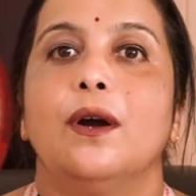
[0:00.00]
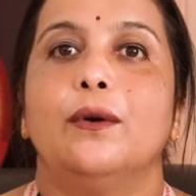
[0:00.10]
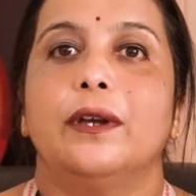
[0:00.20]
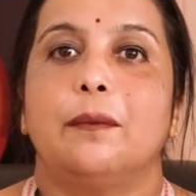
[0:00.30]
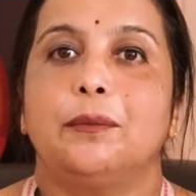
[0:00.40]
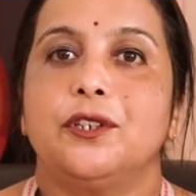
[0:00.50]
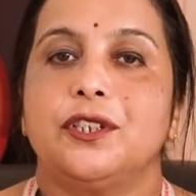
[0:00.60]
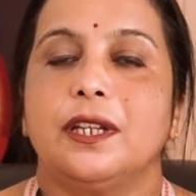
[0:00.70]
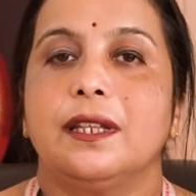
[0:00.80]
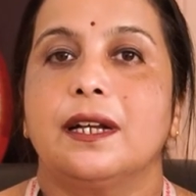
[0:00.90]
We
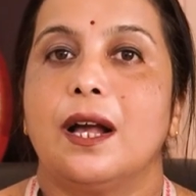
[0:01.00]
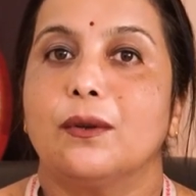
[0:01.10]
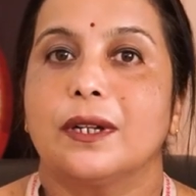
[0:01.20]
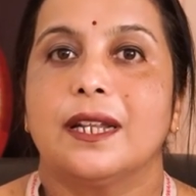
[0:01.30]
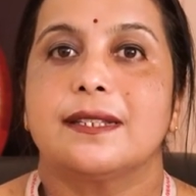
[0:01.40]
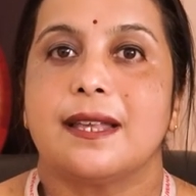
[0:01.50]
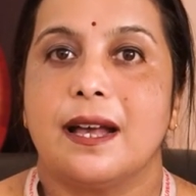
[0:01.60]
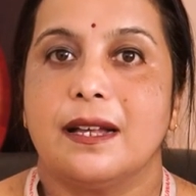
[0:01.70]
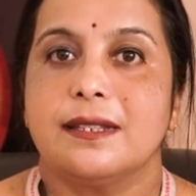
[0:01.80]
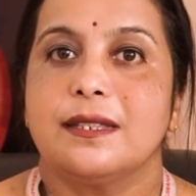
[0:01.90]
appreciate the countless
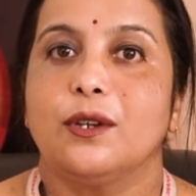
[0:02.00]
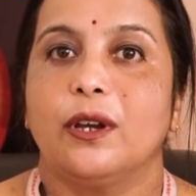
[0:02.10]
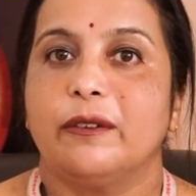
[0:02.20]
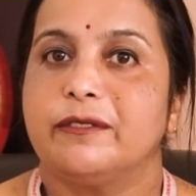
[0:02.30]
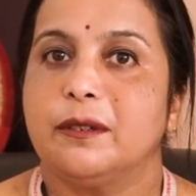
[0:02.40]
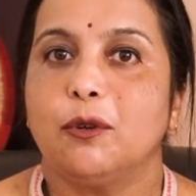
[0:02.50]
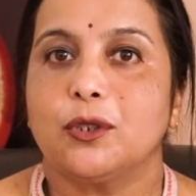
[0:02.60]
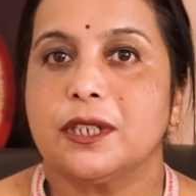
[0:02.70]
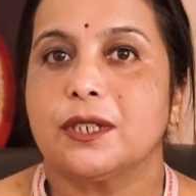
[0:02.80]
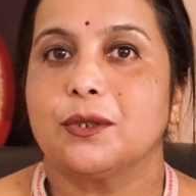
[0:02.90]
hours you have
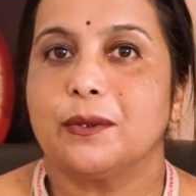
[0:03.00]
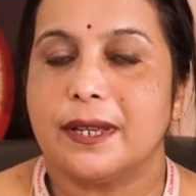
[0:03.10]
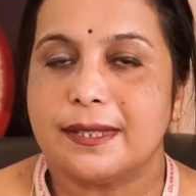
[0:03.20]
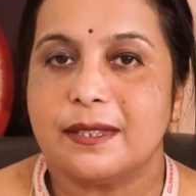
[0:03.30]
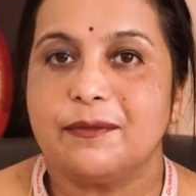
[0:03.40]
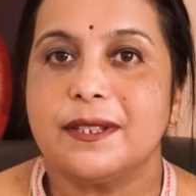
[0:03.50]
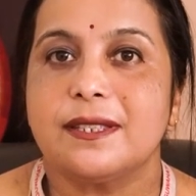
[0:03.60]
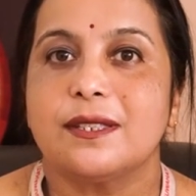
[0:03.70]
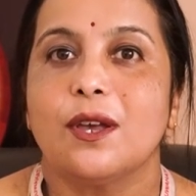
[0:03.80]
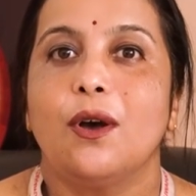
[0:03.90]
devoted to
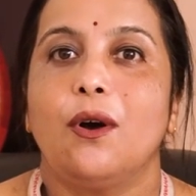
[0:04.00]
SFS